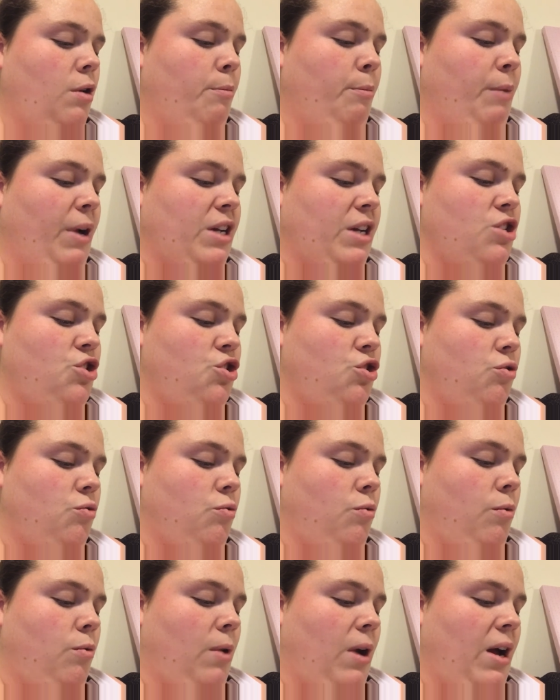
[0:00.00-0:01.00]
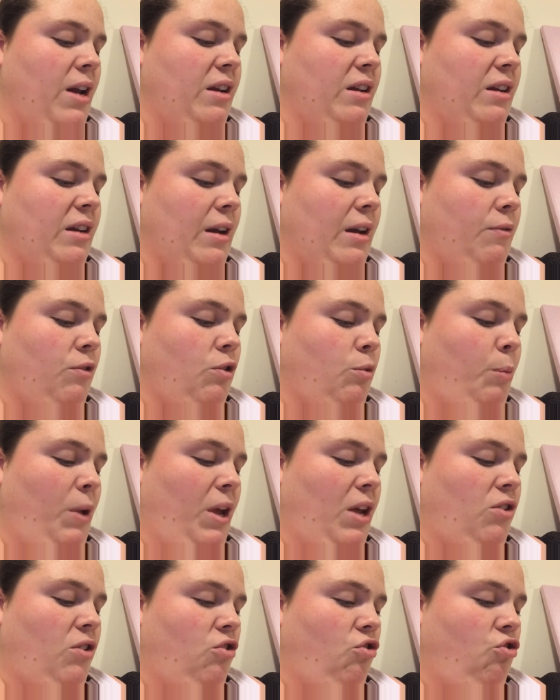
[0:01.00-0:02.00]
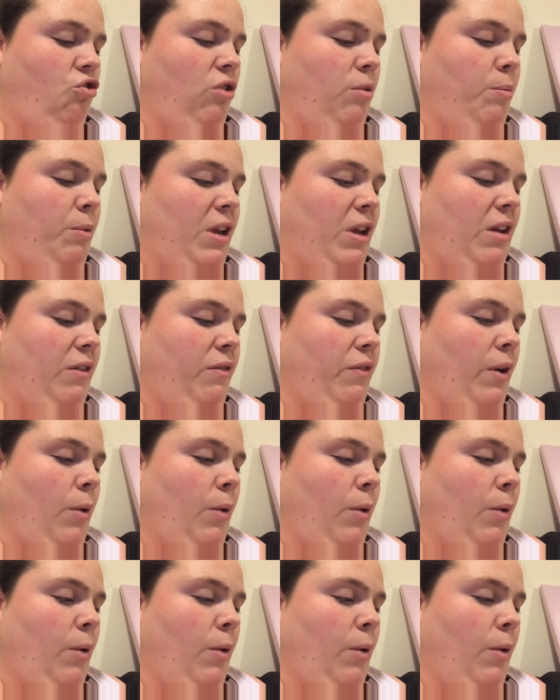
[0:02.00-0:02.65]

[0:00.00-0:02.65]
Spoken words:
Mind you, I didn't have to pay to ship it if